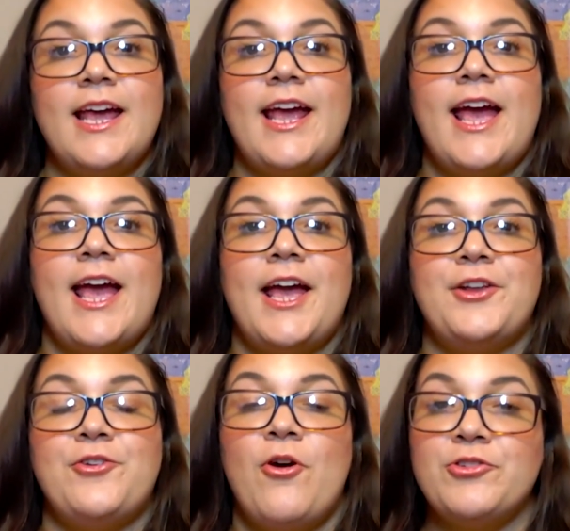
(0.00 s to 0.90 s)

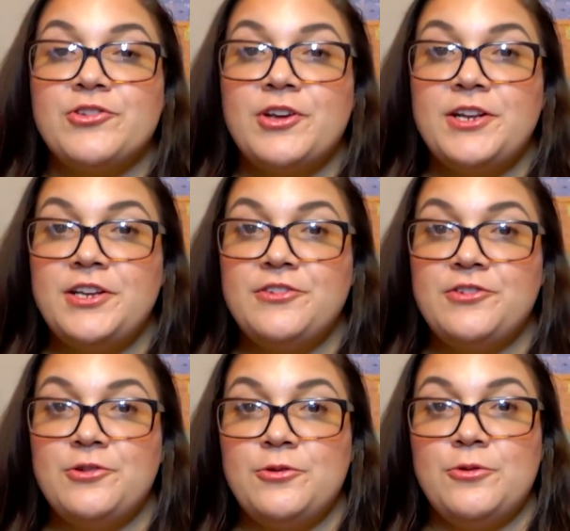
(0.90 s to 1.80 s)
And you're also going to need
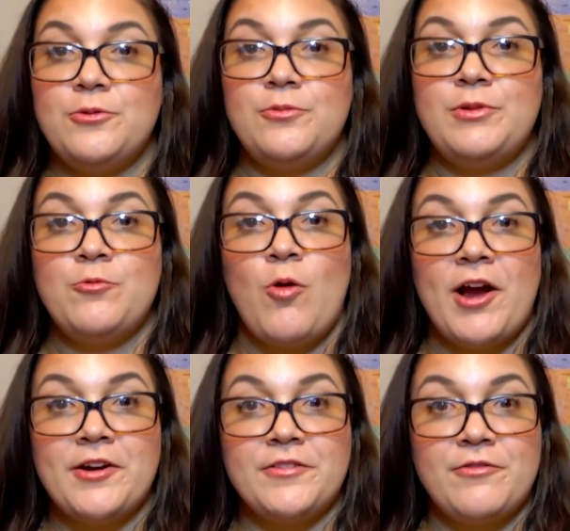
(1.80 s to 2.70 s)
to be
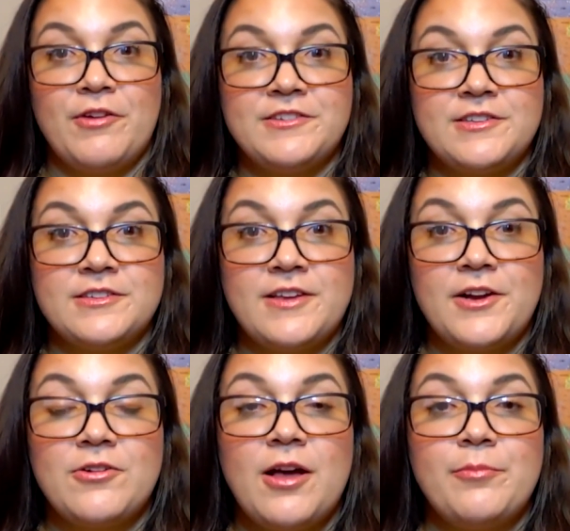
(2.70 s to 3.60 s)
wiring the funds to the
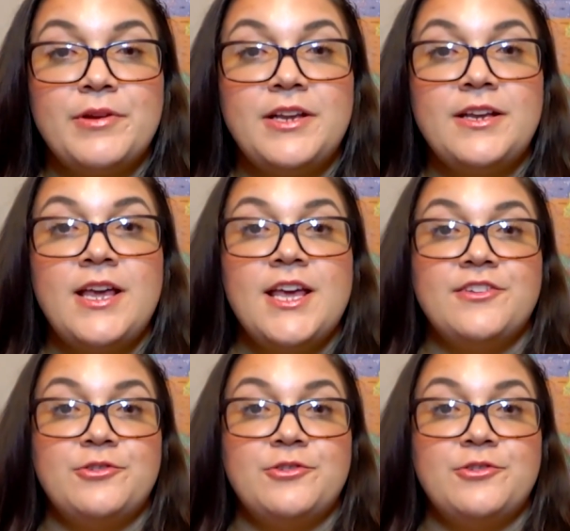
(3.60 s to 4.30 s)
title company.